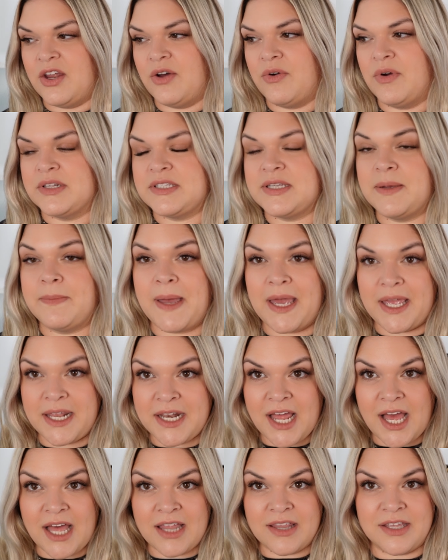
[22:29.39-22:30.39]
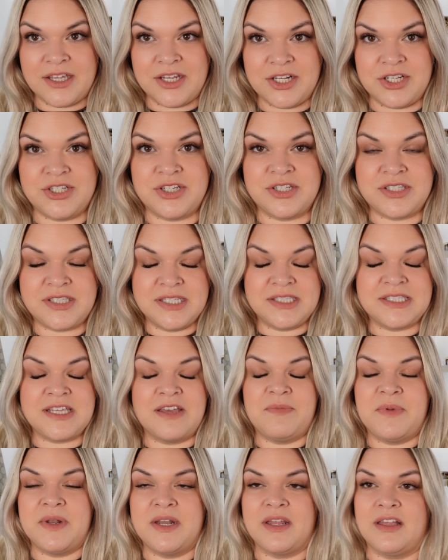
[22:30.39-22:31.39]
know, to my knowledge, since
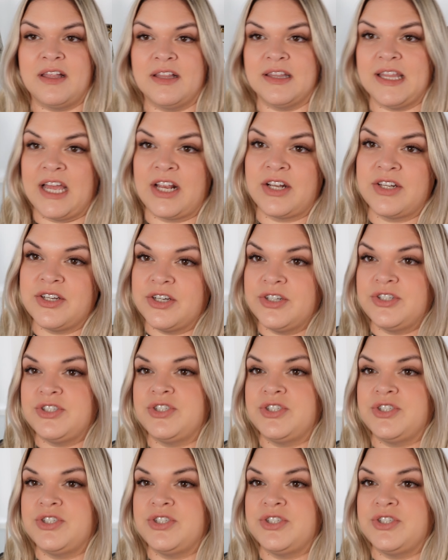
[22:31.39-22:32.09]
I've been a collector,